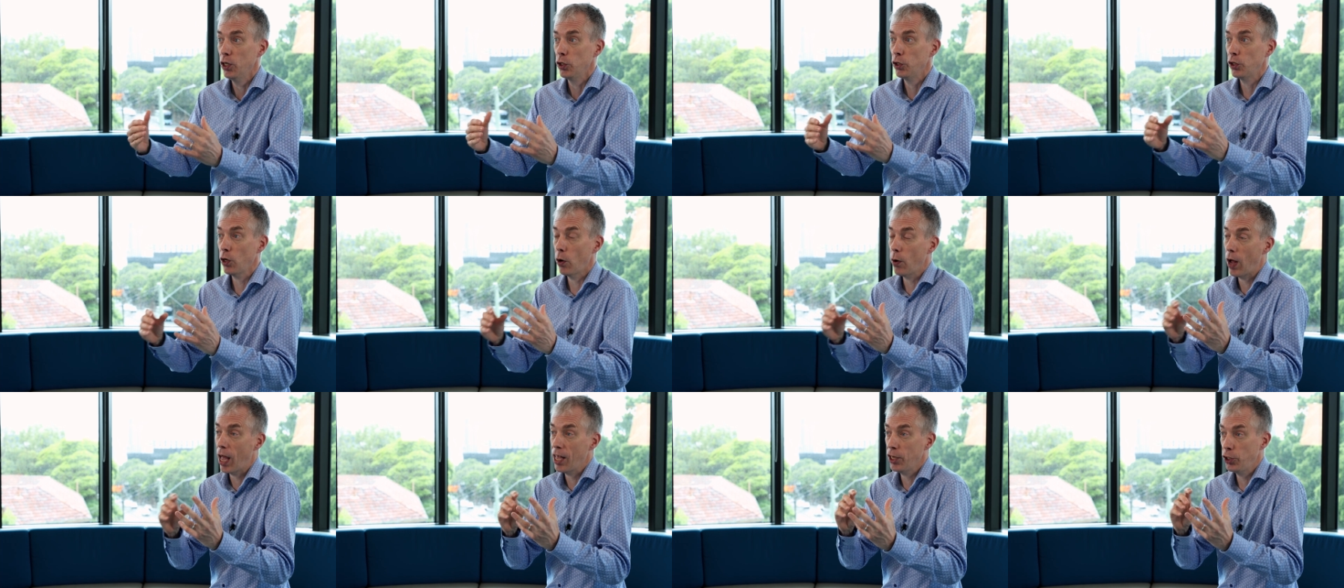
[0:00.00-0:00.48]

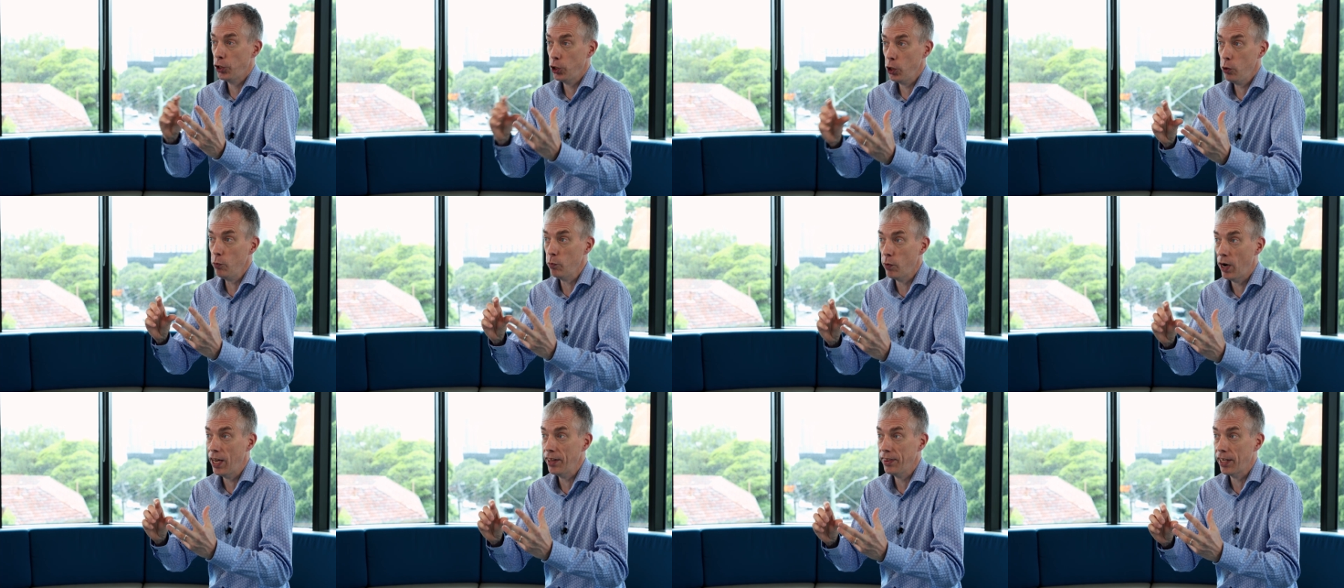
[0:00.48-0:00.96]
So as
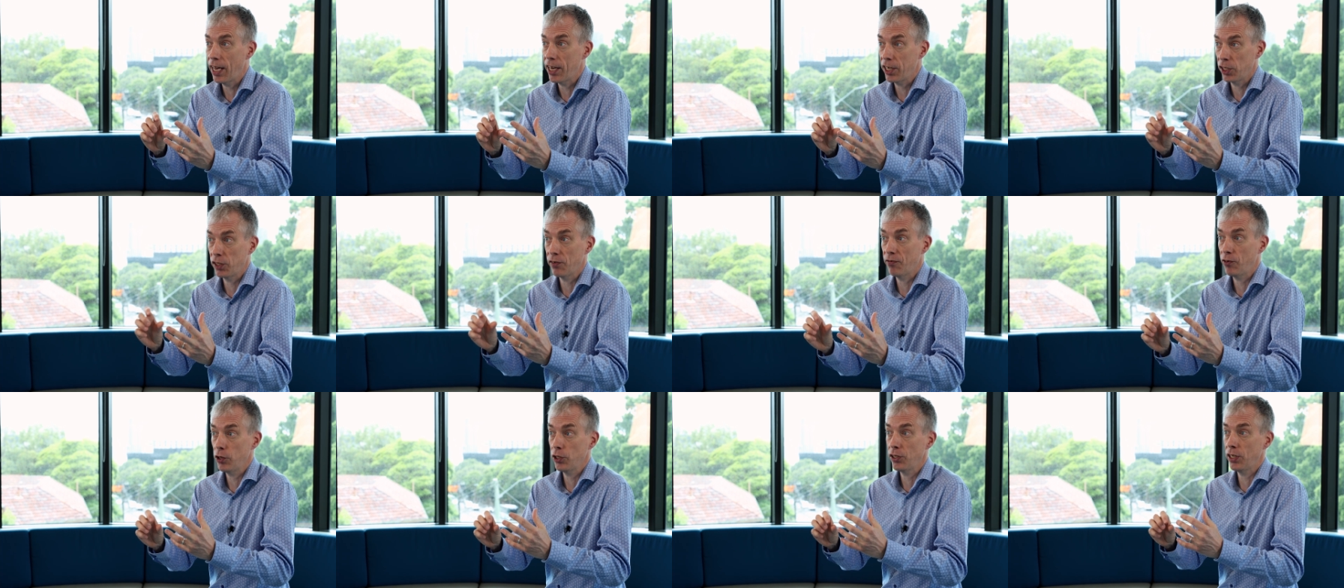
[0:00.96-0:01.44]
you read
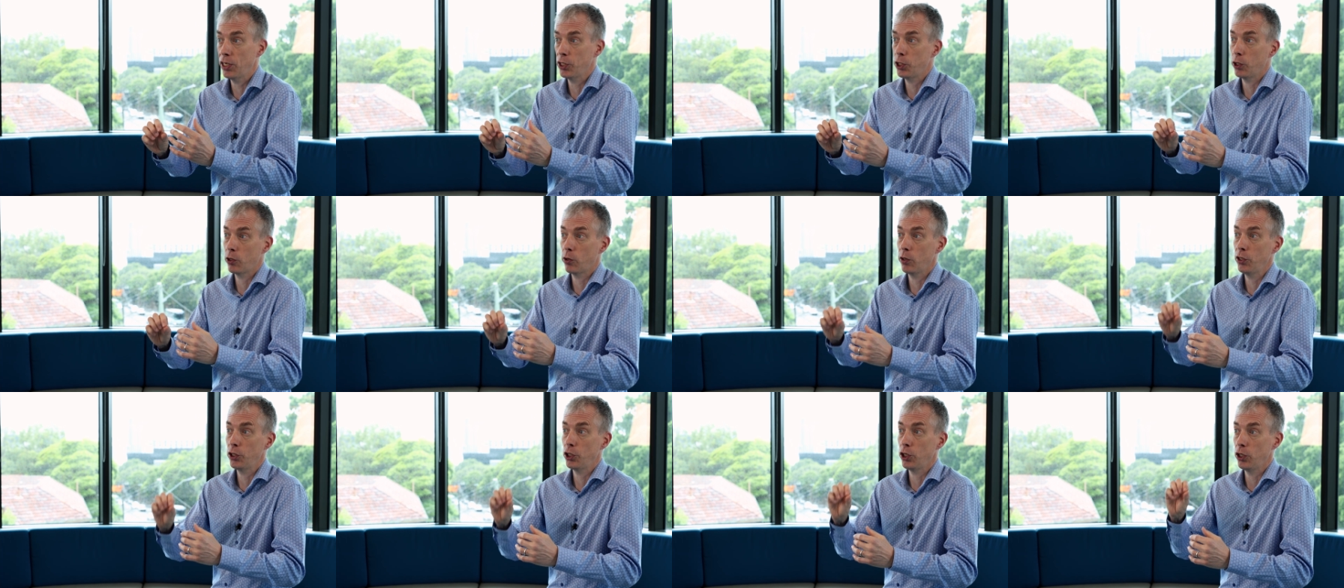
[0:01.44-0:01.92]
that as a first
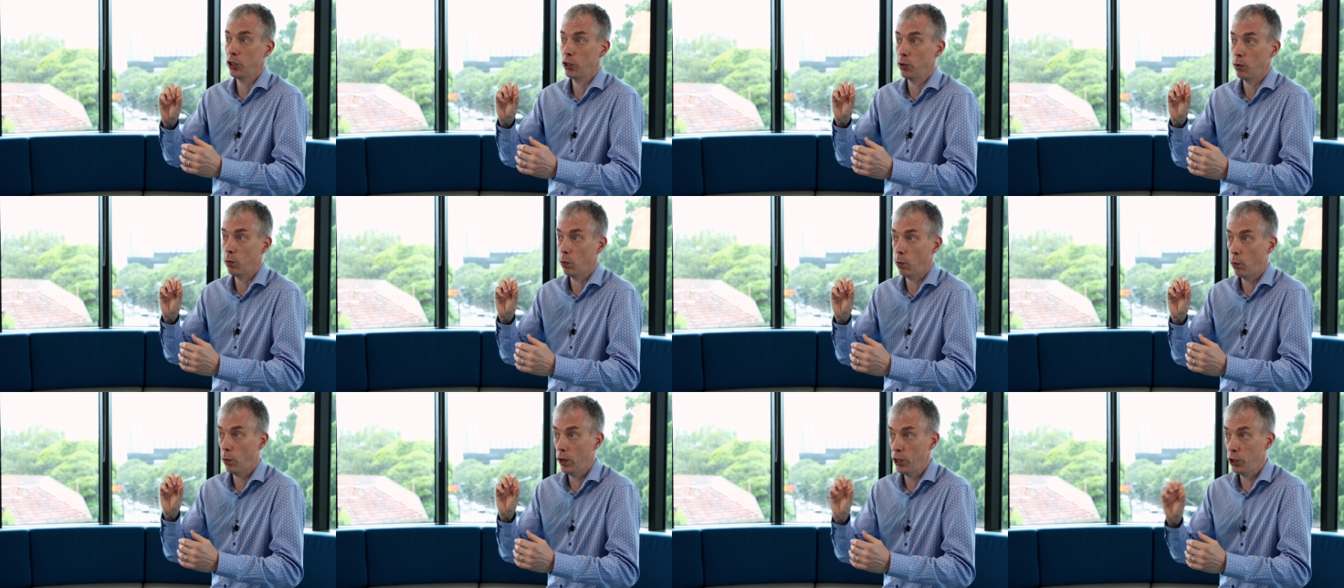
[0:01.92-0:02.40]
century
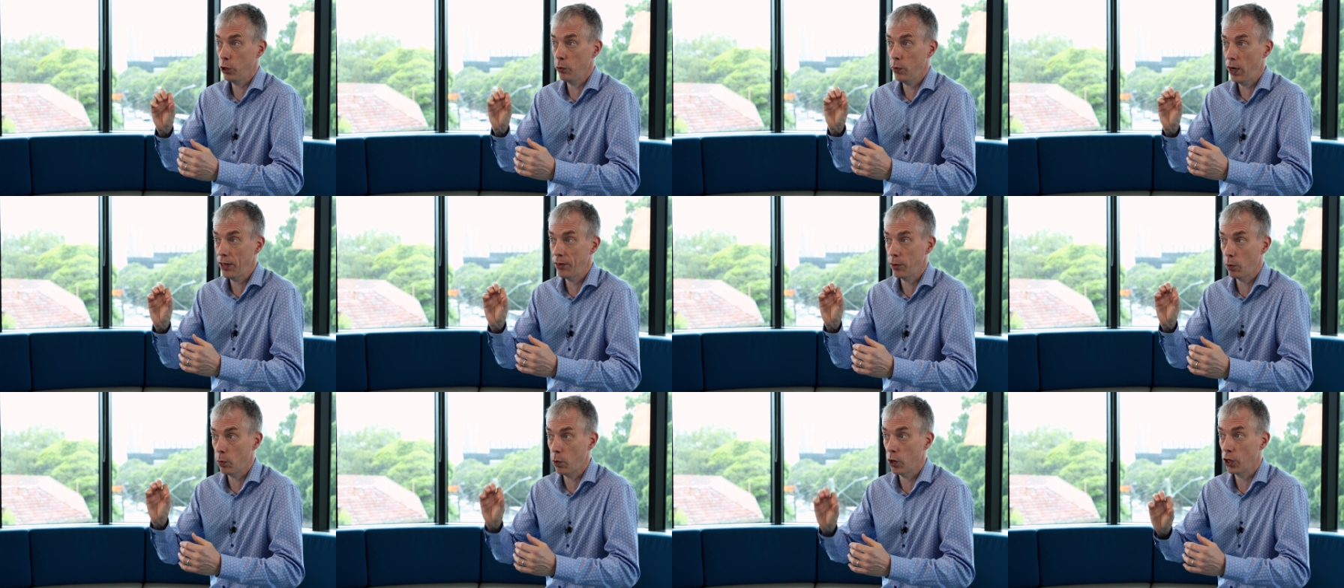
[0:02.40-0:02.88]
Christian, when you
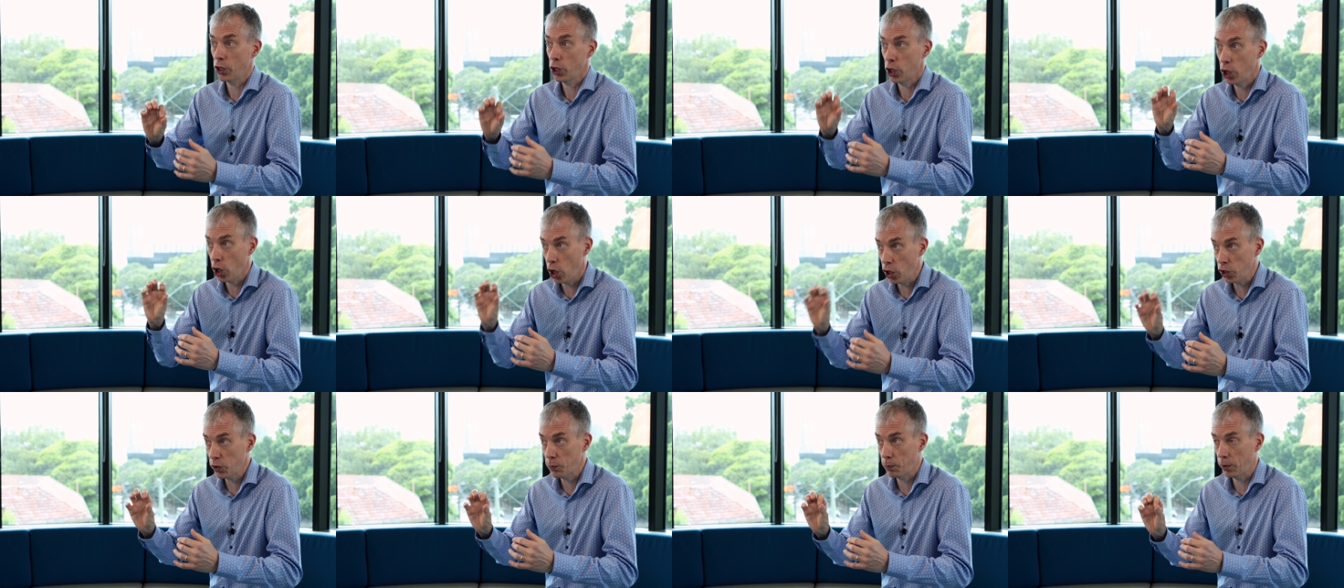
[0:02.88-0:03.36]
read the
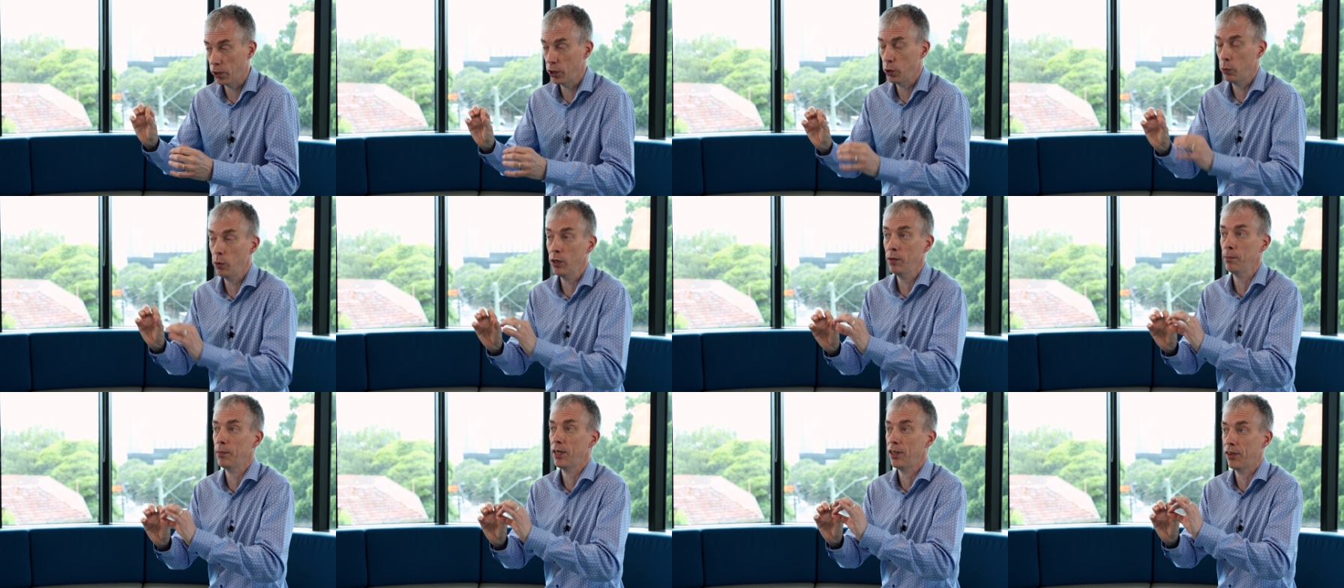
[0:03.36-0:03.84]
word gospel,
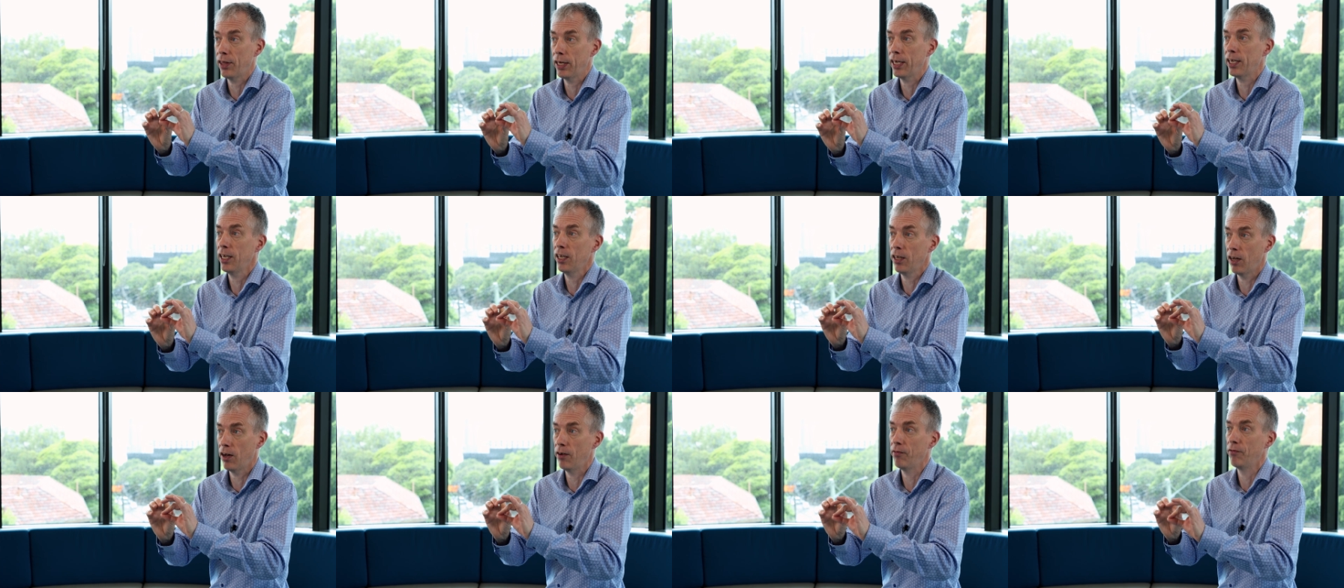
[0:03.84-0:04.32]
you wouldn't be
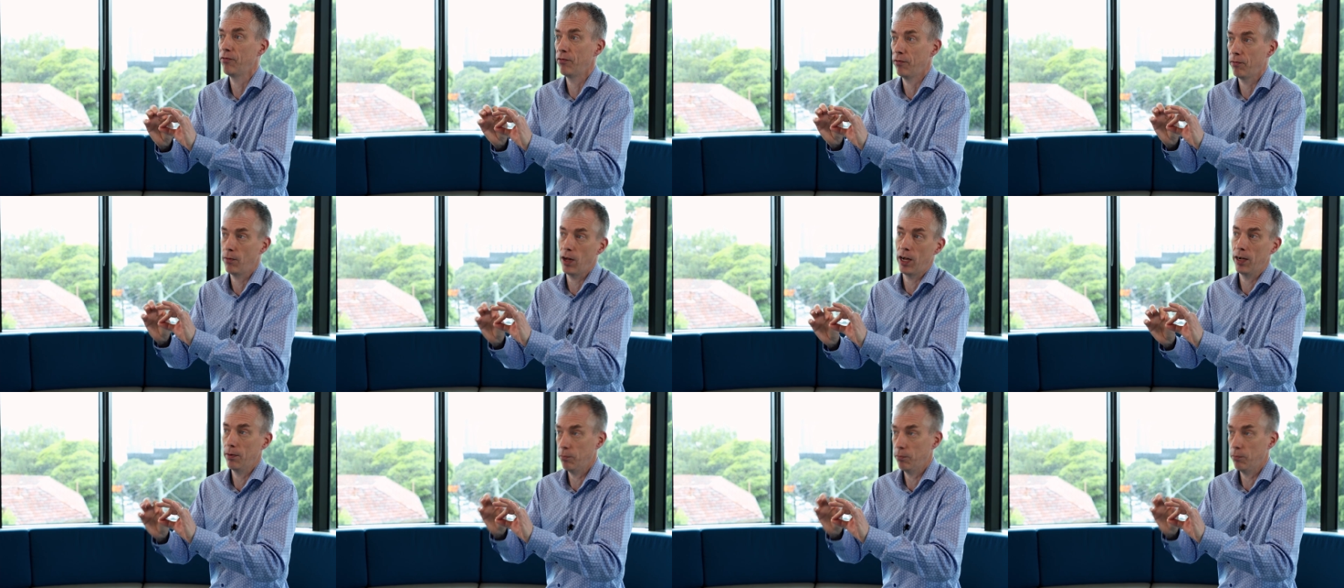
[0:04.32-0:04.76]
thinking of